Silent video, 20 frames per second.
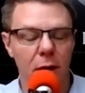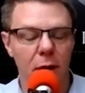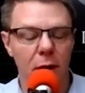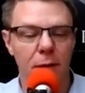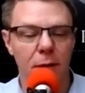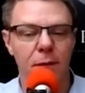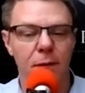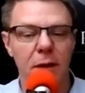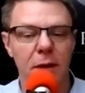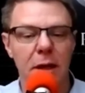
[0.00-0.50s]

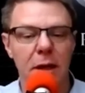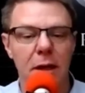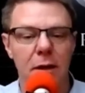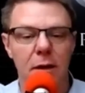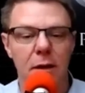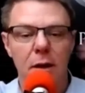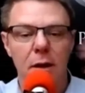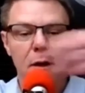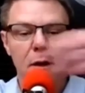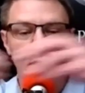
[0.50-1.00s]
feet,
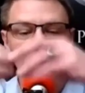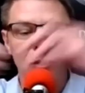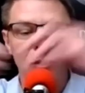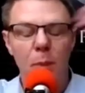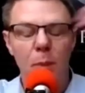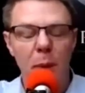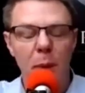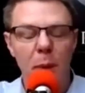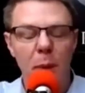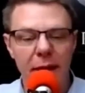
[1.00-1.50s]
you
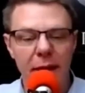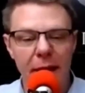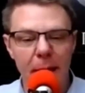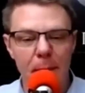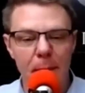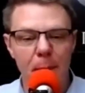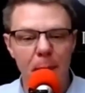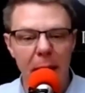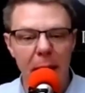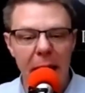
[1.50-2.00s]
pay
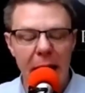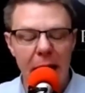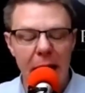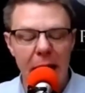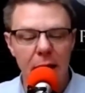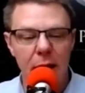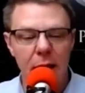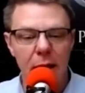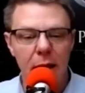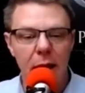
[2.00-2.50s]
that
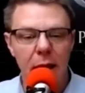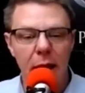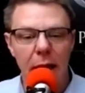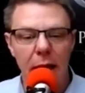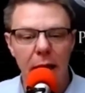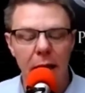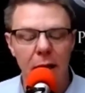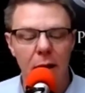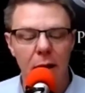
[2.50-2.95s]
back, and